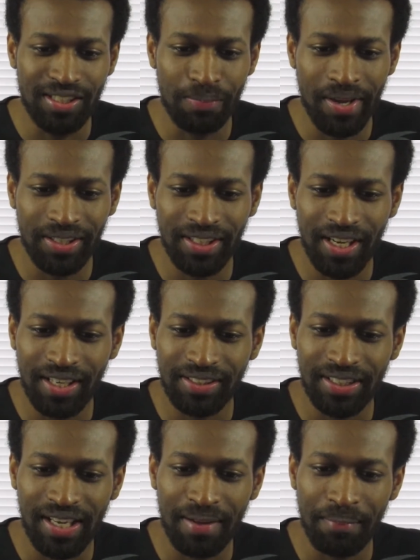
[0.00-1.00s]
He spends a
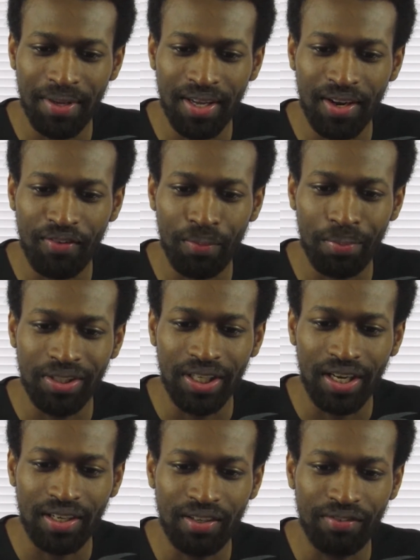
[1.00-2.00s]
lot of time being
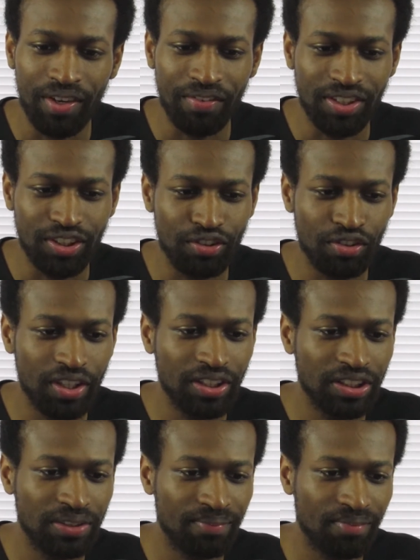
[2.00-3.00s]
overprotective of his
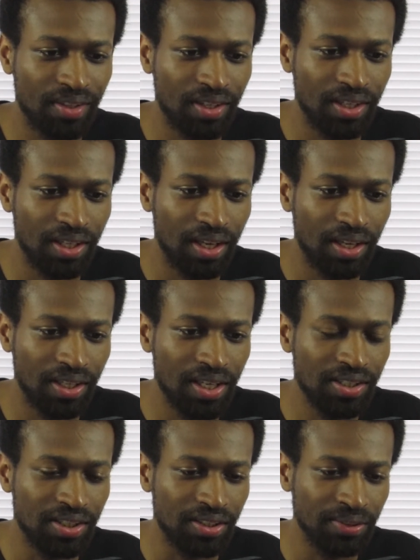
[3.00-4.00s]
crush,
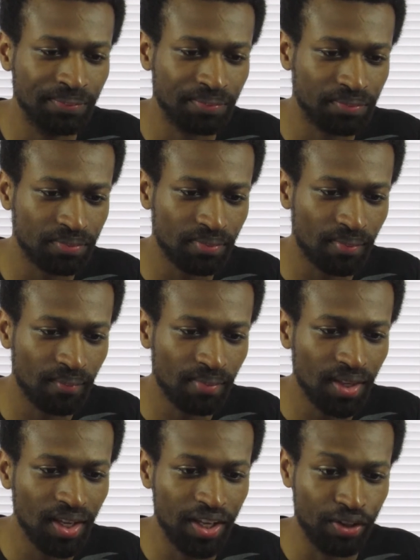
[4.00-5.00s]
Kisa,
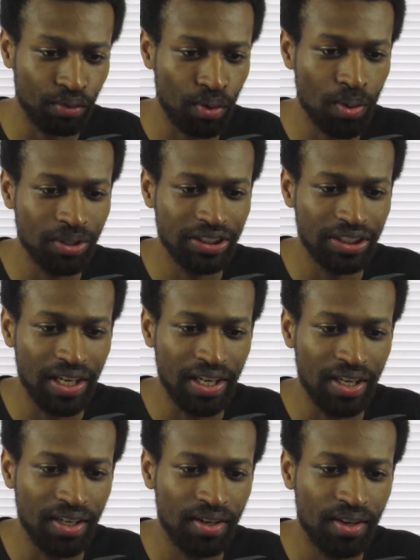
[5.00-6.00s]
and throwing
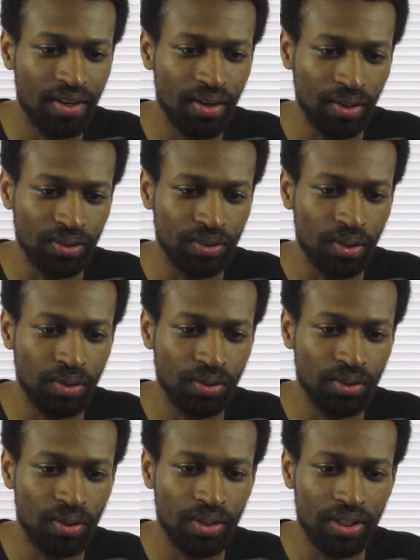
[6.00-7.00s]
shade on
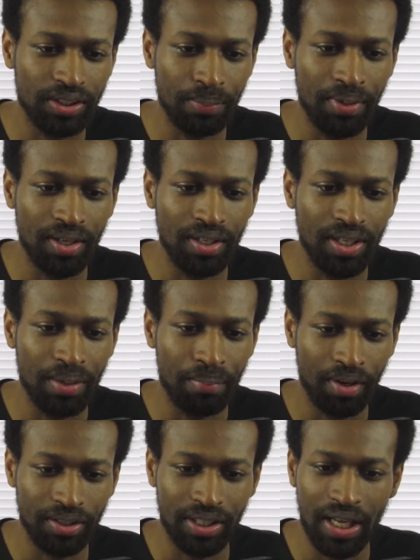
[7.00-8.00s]
Toru's Hono's
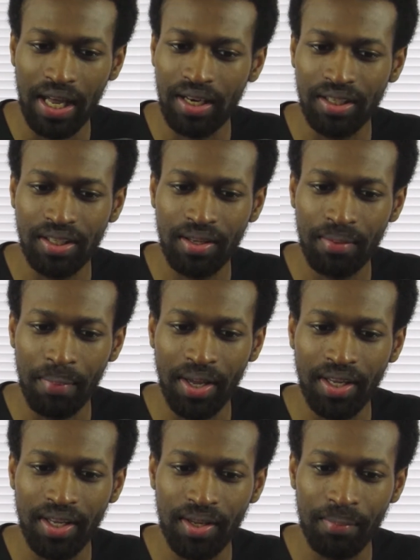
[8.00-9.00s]
ability and personality,
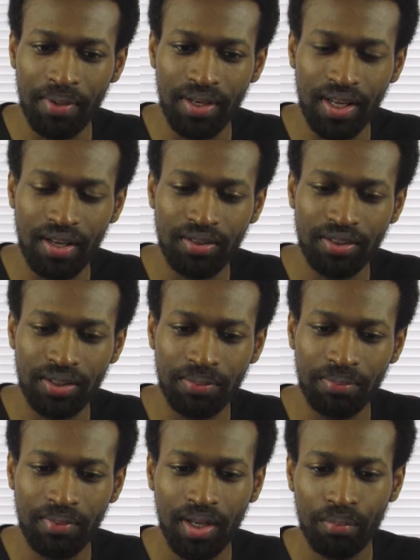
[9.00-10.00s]
making him a
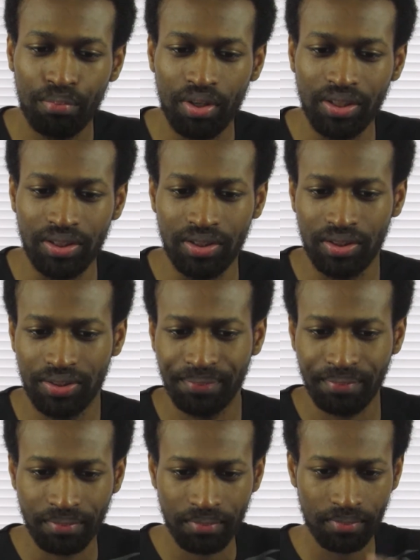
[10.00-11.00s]
nettlesome
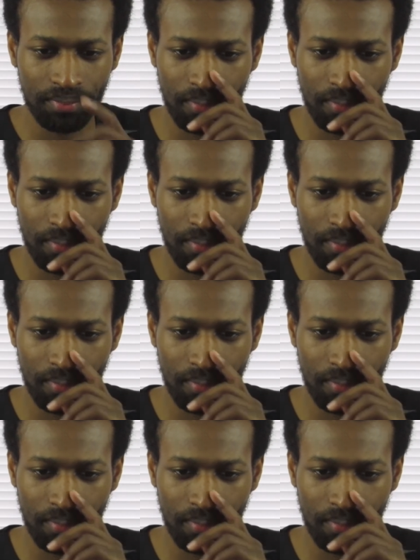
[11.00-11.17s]
presence.